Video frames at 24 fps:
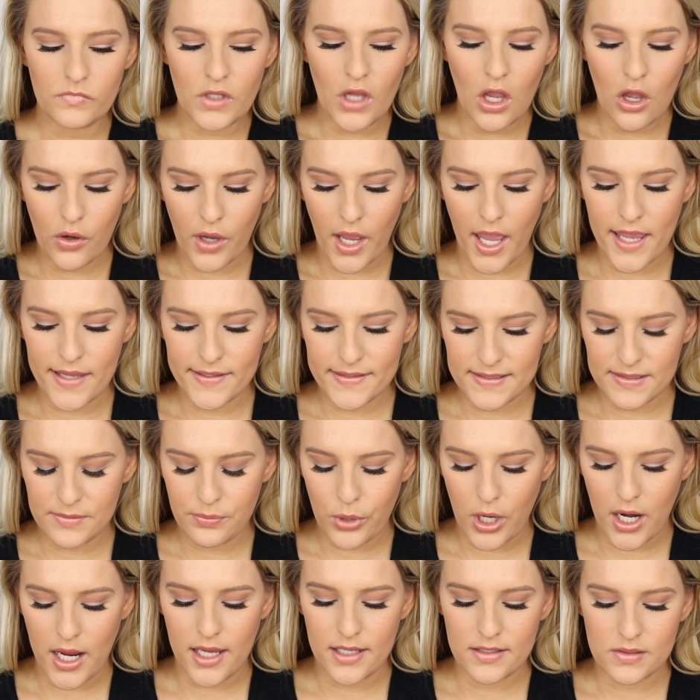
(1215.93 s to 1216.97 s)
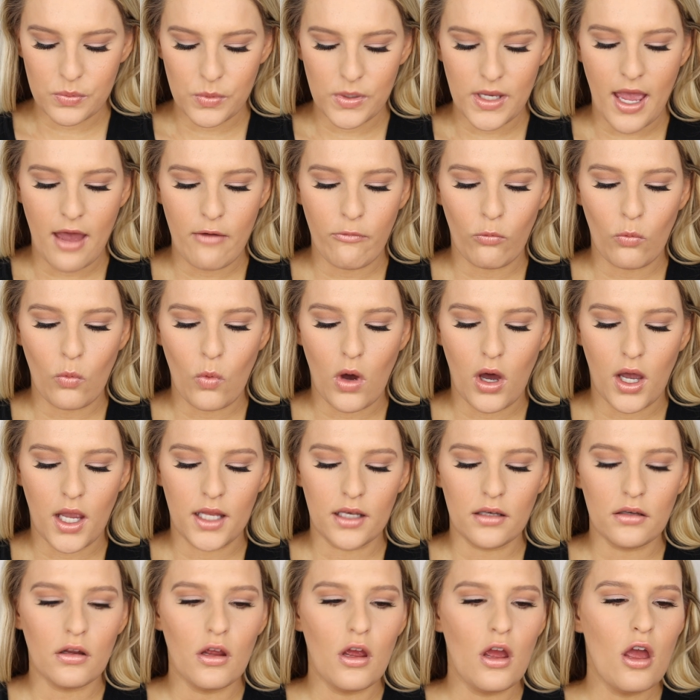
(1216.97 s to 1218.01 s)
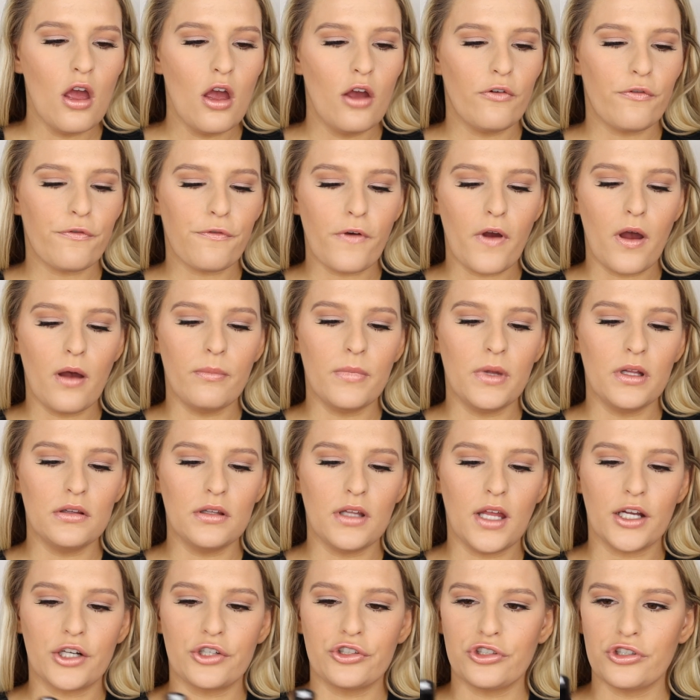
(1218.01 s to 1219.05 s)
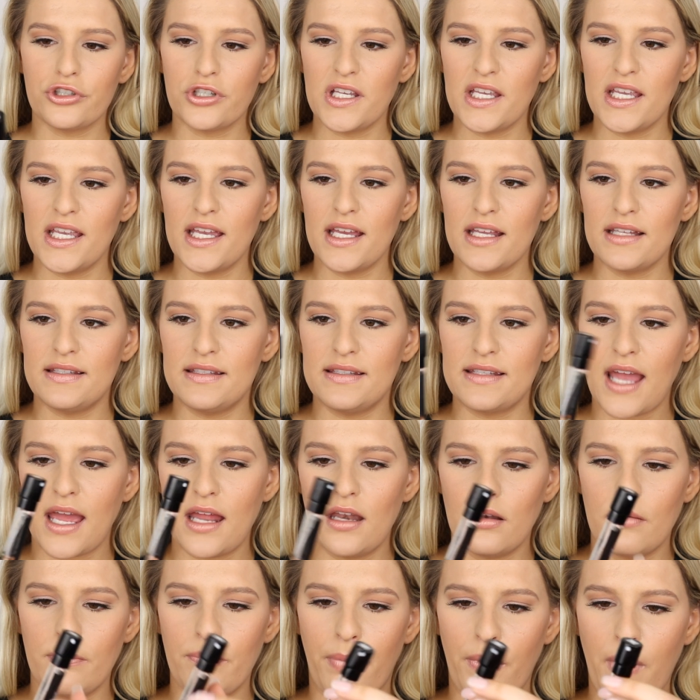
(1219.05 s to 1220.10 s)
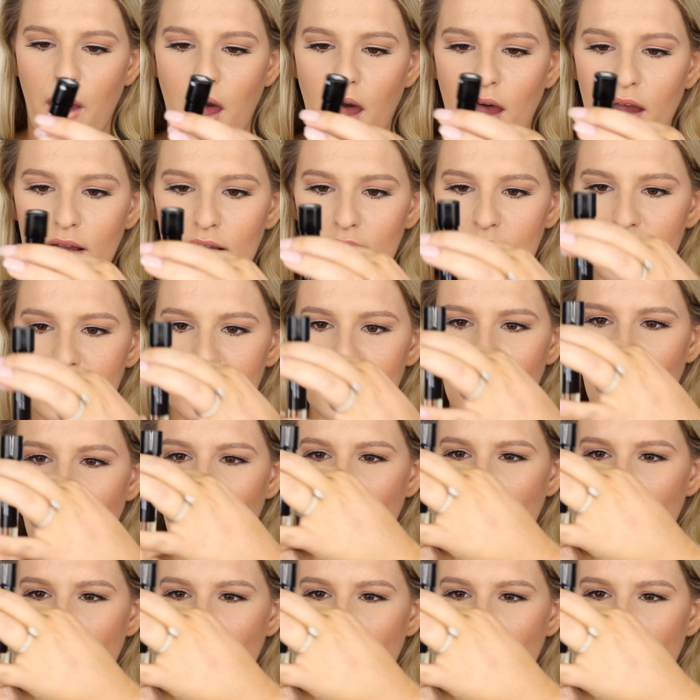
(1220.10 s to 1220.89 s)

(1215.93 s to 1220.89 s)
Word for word: Okay, sprays. We have one from Luxury Scent Box.